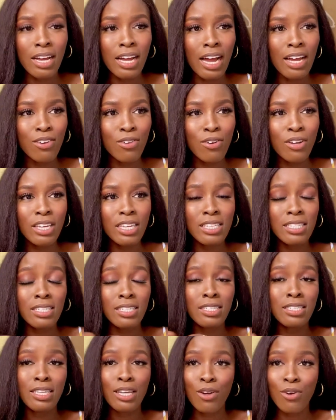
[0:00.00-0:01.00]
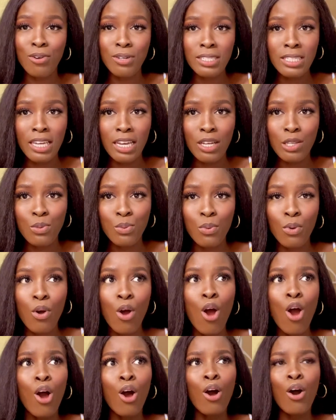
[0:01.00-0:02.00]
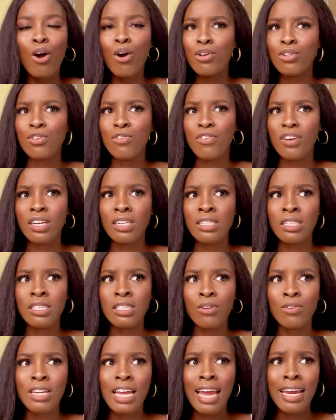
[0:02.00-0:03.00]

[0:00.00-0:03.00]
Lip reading: Ganong is the second textbook, also very detailed.